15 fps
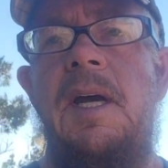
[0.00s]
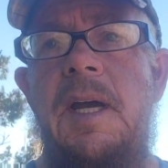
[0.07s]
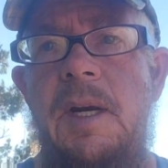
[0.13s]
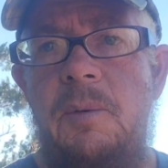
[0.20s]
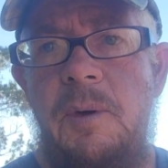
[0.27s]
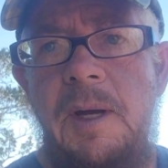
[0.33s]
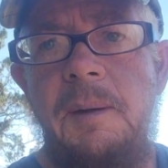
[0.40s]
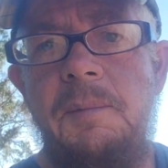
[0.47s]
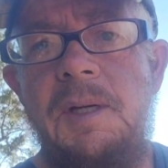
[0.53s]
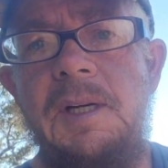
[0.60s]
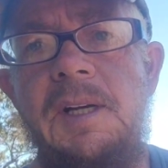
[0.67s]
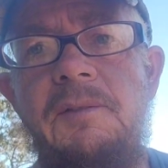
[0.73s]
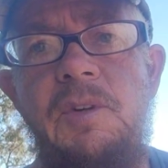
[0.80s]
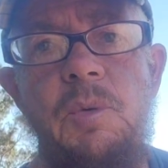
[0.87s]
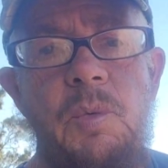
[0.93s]
Anyway, I'm going to
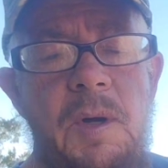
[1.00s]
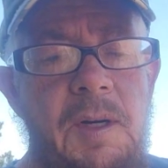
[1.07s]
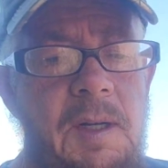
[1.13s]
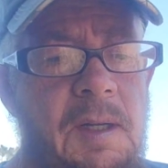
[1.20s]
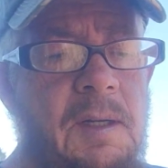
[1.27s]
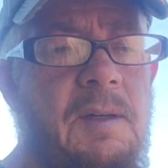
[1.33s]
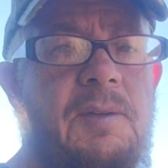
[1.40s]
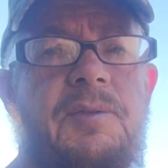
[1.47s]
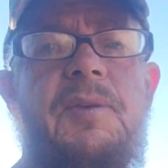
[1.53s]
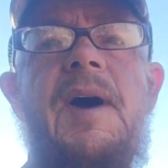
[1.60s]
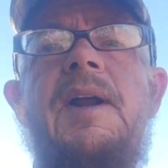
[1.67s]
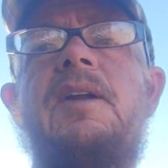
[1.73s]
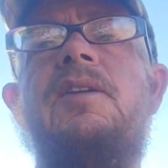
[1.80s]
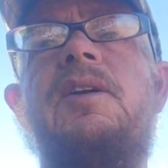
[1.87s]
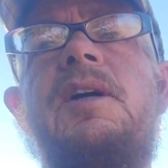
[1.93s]
give you one
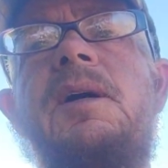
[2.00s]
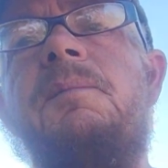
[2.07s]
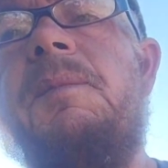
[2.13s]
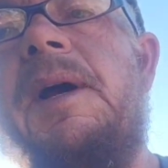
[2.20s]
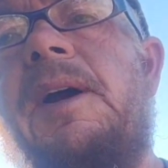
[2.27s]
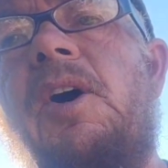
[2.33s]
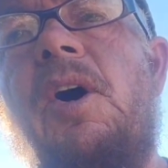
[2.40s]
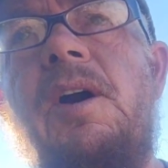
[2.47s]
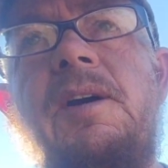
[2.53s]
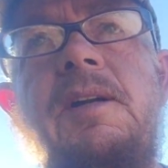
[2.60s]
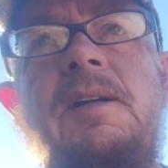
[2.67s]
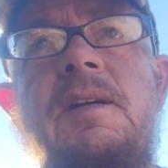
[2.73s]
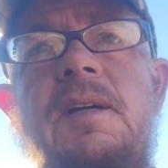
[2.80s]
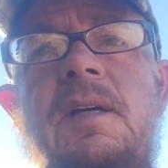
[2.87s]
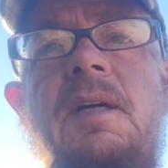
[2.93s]
final look at my
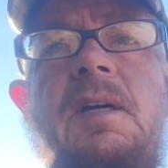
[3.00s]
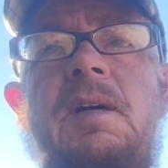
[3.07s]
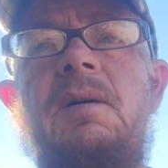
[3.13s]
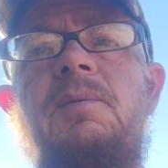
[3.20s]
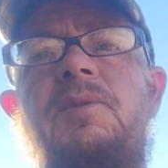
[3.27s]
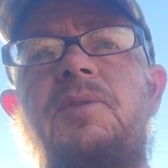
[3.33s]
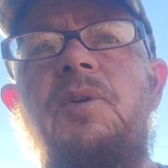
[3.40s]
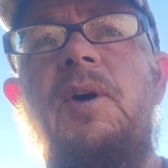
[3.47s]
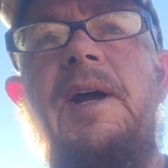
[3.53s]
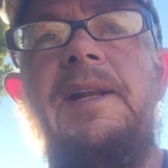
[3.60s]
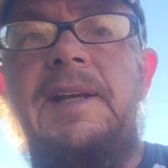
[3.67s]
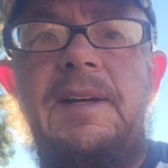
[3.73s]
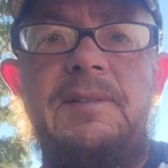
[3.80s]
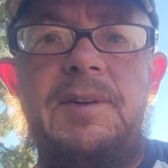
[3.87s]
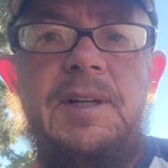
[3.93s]
garden before I
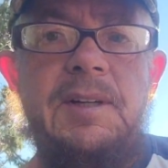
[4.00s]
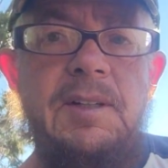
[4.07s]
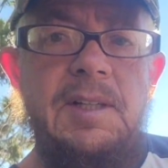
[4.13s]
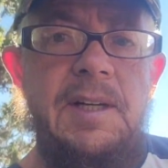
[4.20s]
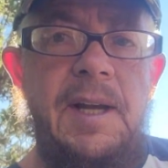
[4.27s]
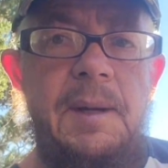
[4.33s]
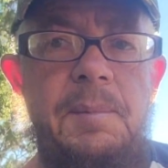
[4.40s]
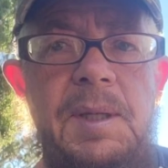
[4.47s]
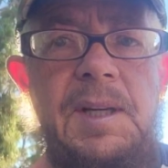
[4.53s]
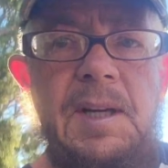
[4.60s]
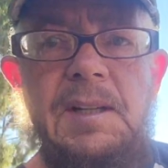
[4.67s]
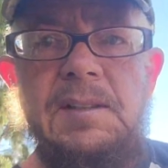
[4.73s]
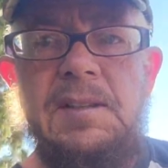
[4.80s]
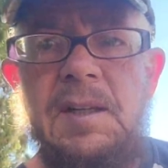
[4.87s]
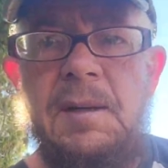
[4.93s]
leave here today
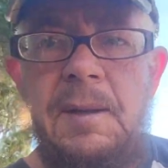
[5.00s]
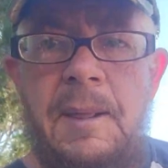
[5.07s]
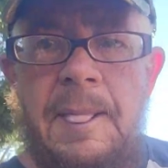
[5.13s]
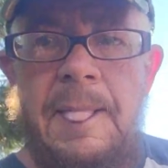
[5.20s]
because